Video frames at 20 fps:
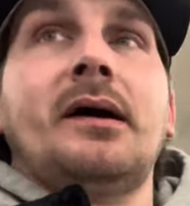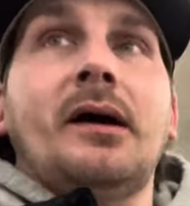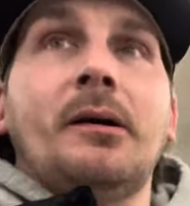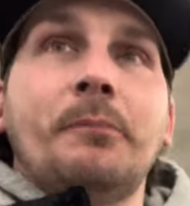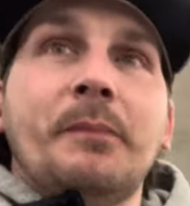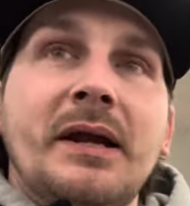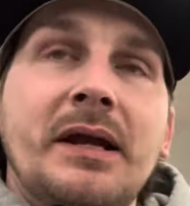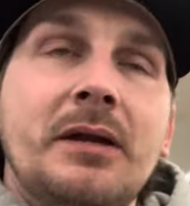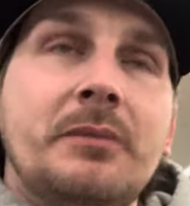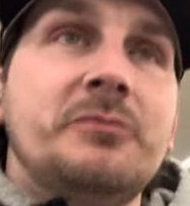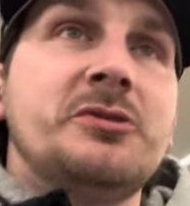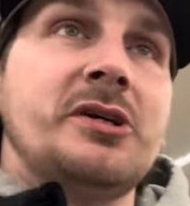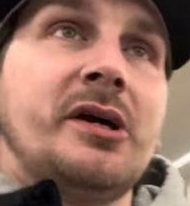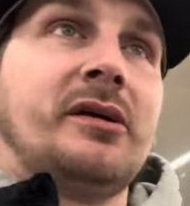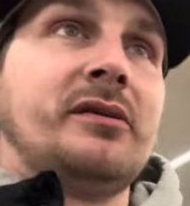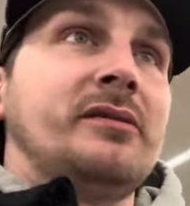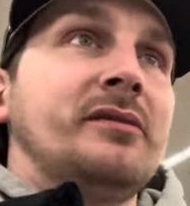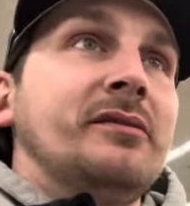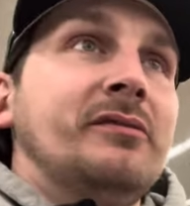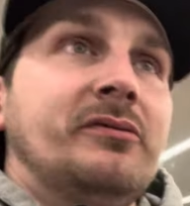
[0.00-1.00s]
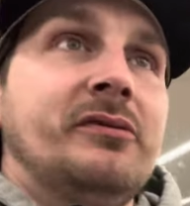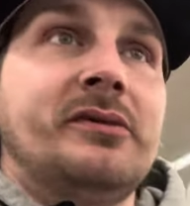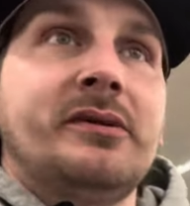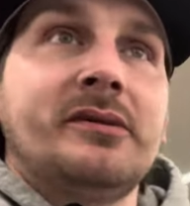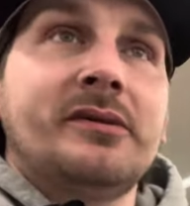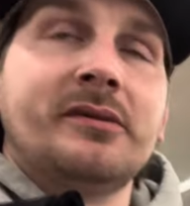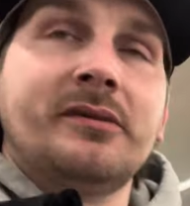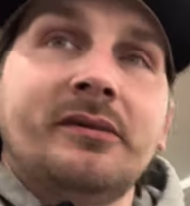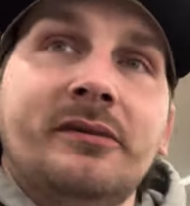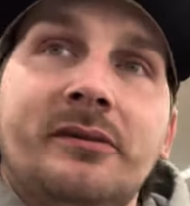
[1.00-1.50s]
Main objective:
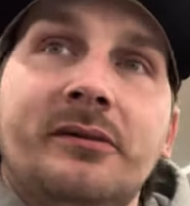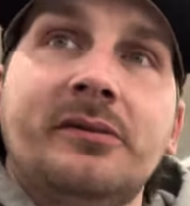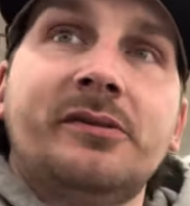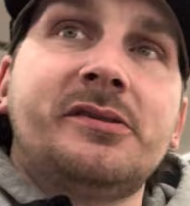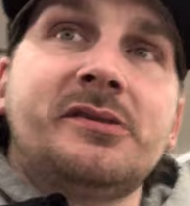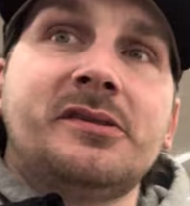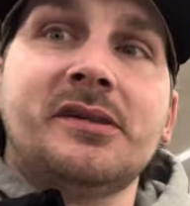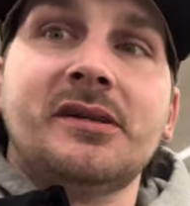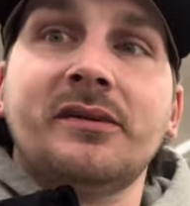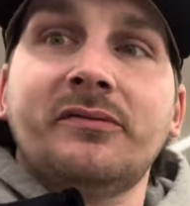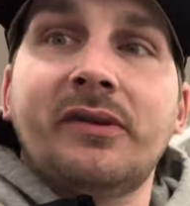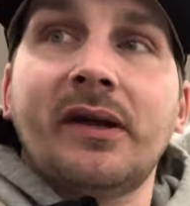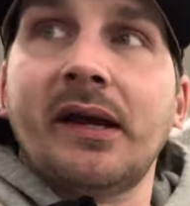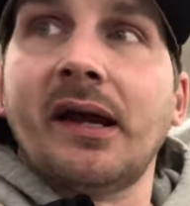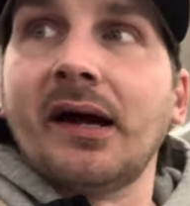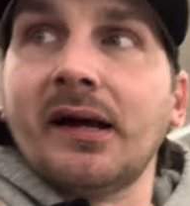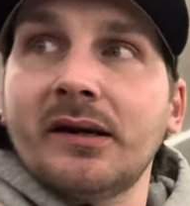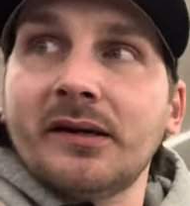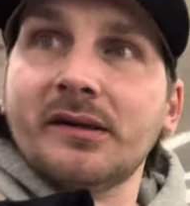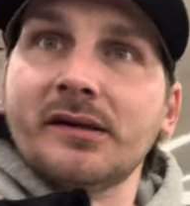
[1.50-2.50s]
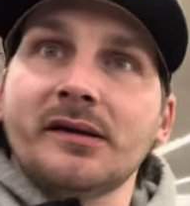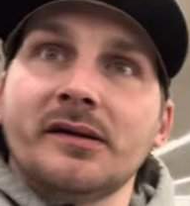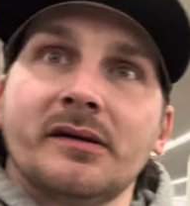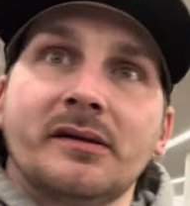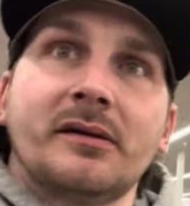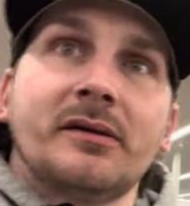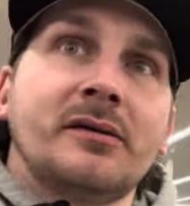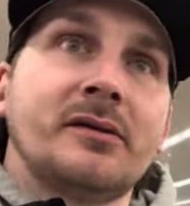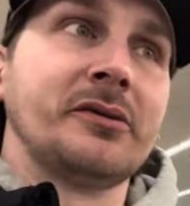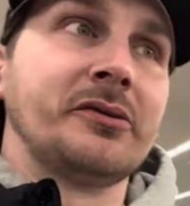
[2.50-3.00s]
see if they got any
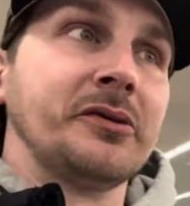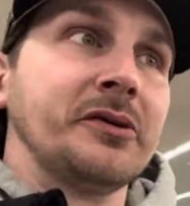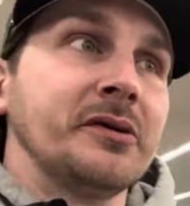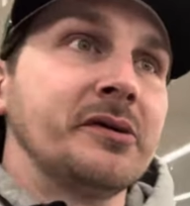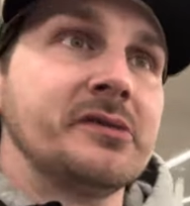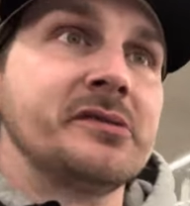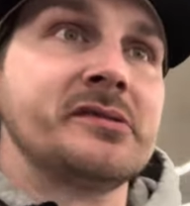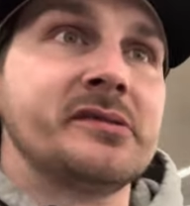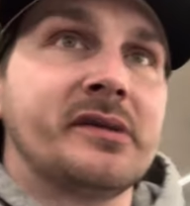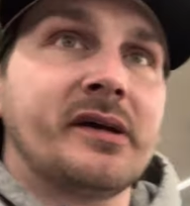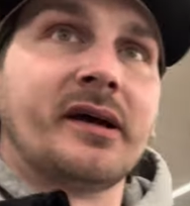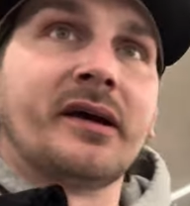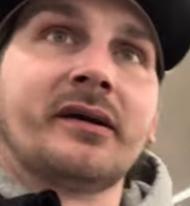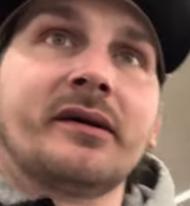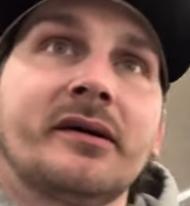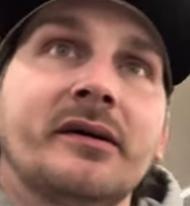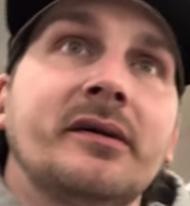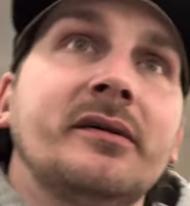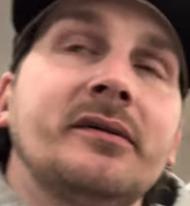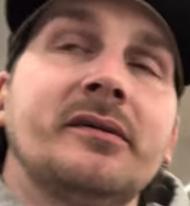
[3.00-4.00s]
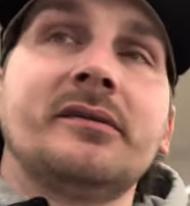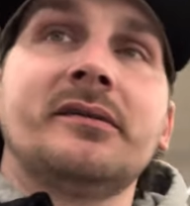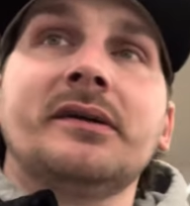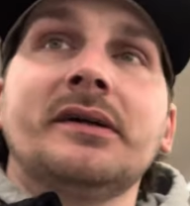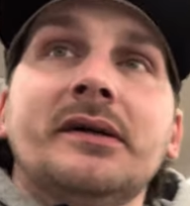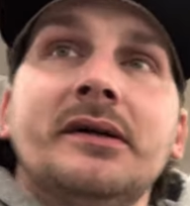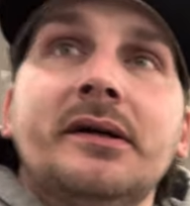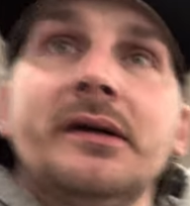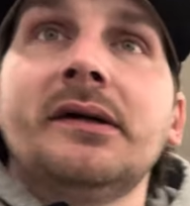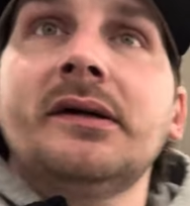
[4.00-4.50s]
clearance NECA.
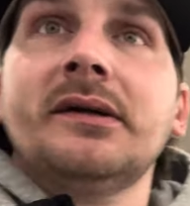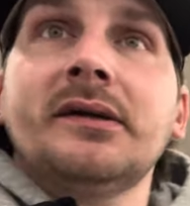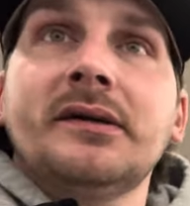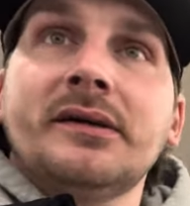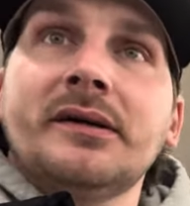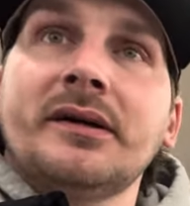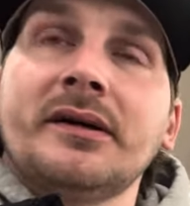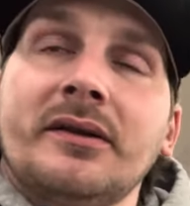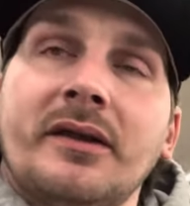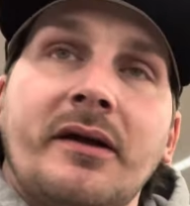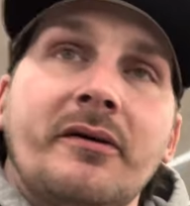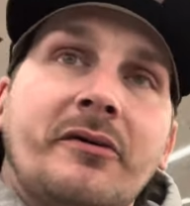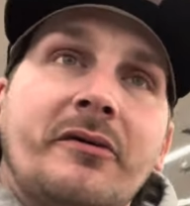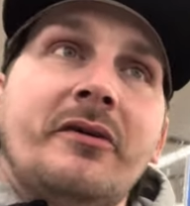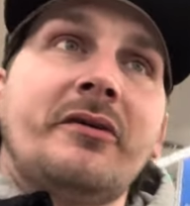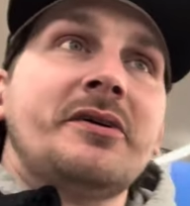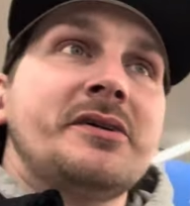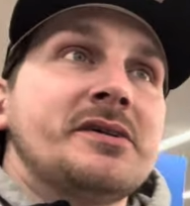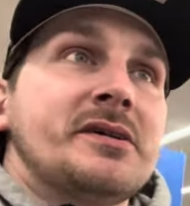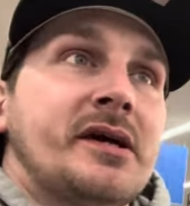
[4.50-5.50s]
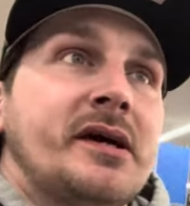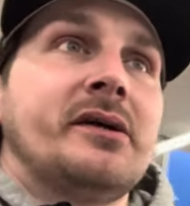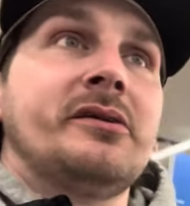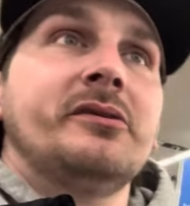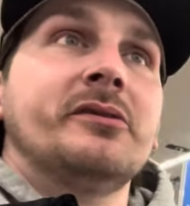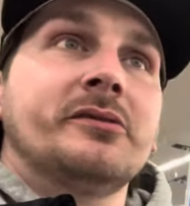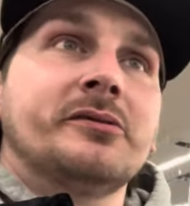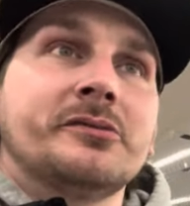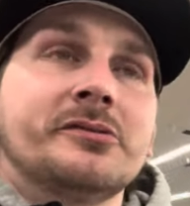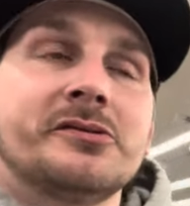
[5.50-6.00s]
They always had
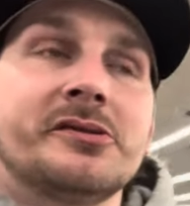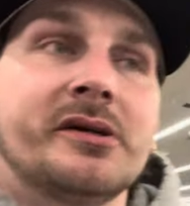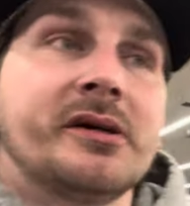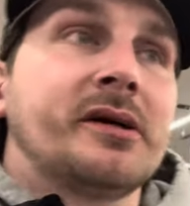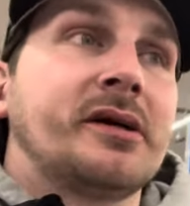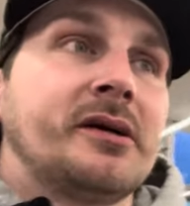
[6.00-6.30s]
those.